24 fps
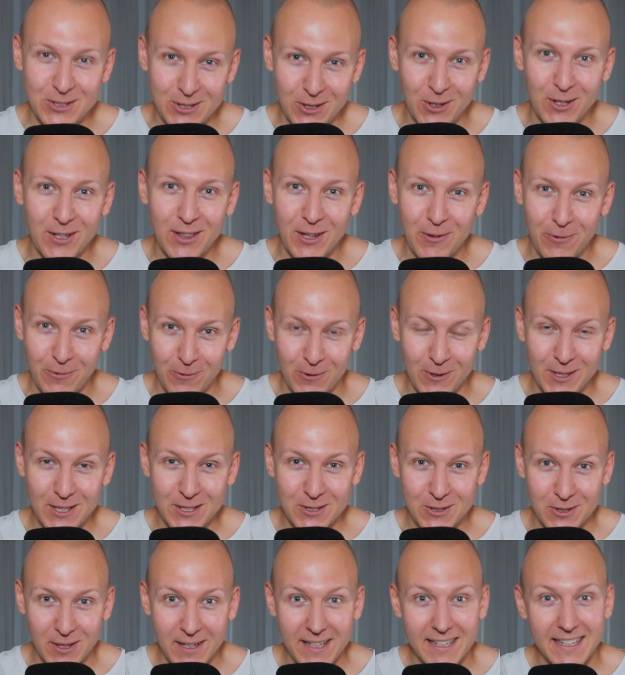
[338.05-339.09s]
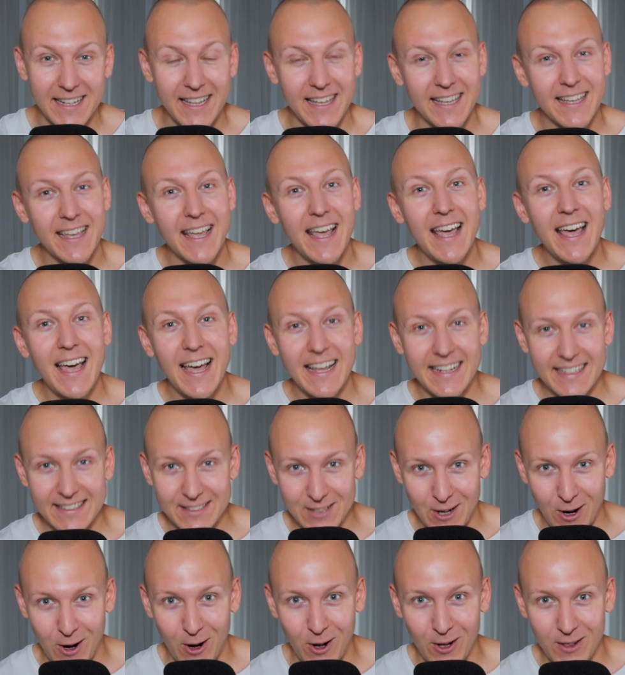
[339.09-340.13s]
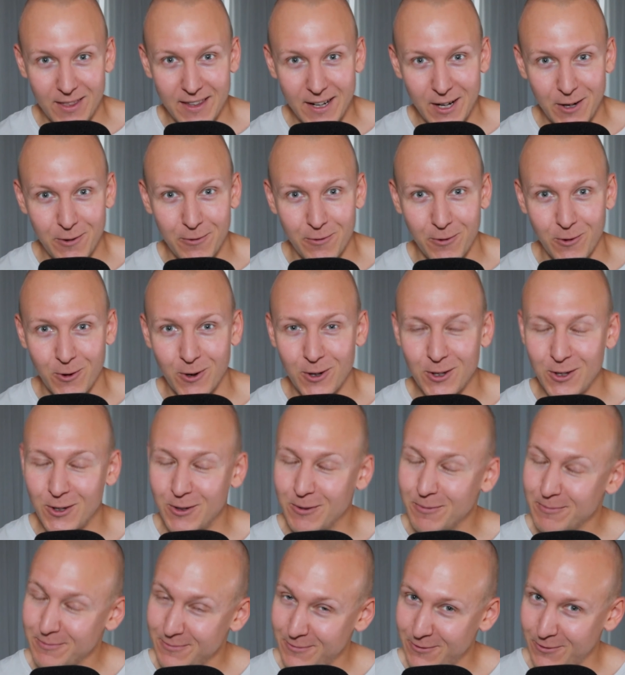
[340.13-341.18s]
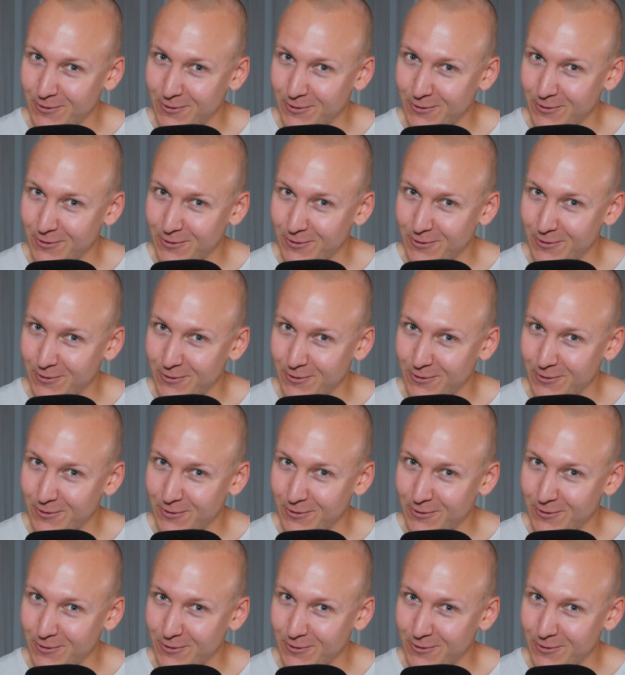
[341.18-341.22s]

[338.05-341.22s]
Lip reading: join the free training, and it's all there for you.